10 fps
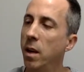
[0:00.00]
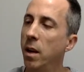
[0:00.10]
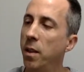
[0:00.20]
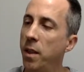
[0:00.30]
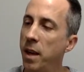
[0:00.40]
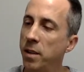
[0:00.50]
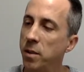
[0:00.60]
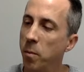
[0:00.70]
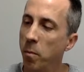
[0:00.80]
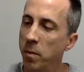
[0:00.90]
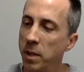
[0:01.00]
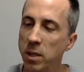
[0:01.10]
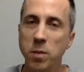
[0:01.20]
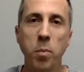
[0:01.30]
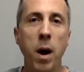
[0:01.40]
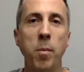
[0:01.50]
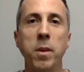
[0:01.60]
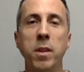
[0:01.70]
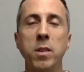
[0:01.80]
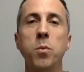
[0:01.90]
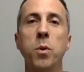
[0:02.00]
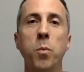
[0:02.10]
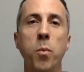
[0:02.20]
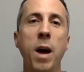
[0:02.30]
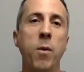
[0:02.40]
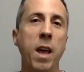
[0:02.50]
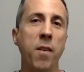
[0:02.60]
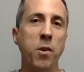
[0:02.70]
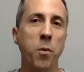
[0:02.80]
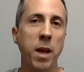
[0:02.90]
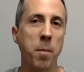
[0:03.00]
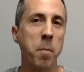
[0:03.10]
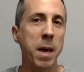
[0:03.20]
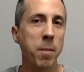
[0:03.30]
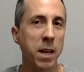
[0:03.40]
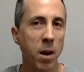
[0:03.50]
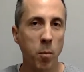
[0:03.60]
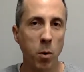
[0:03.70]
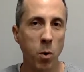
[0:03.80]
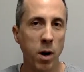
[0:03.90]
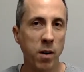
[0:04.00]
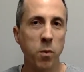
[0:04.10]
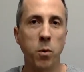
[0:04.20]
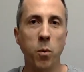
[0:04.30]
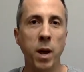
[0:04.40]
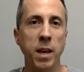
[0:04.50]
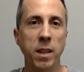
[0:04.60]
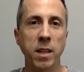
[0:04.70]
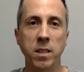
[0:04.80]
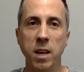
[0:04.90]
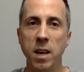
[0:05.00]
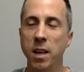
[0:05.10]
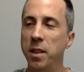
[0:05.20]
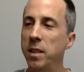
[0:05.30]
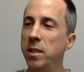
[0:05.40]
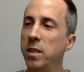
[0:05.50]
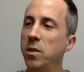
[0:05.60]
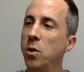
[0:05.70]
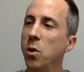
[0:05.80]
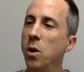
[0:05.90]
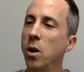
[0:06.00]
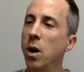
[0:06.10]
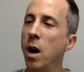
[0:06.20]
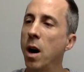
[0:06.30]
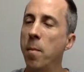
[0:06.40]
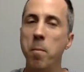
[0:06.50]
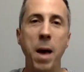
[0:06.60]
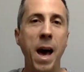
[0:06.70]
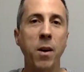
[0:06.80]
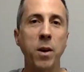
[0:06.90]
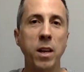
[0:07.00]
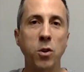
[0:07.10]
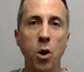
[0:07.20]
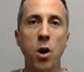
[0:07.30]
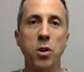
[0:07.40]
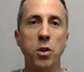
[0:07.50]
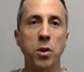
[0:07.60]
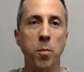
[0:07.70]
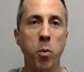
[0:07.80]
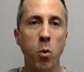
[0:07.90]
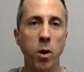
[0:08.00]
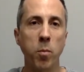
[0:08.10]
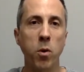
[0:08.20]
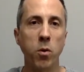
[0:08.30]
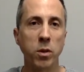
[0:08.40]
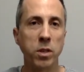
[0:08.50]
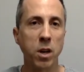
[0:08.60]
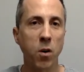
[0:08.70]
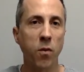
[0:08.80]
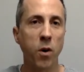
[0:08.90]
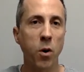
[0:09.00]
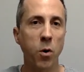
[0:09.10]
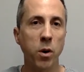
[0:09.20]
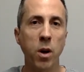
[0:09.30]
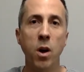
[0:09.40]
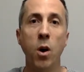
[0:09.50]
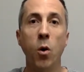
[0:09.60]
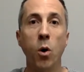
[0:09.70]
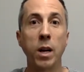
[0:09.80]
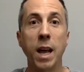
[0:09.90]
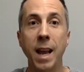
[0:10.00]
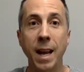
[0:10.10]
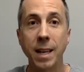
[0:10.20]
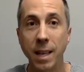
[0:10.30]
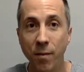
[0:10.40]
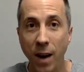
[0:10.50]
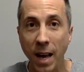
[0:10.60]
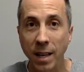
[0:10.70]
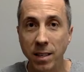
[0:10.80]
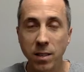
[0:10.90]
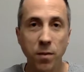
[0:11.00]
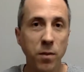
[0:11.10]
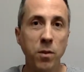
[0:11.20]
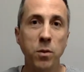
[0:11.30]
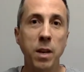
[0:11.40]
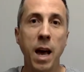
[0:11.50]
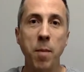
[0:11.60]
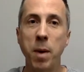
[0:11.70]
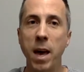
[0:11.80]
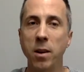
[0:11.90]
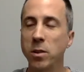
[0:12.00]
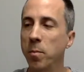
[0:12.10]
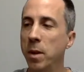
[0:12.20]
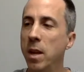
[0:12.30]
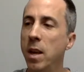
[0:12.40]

This is probably, I would have to rank maybe number one if we were ranking these. This is your battery charger, your portable cell phone or connected device. Use an iPad or something.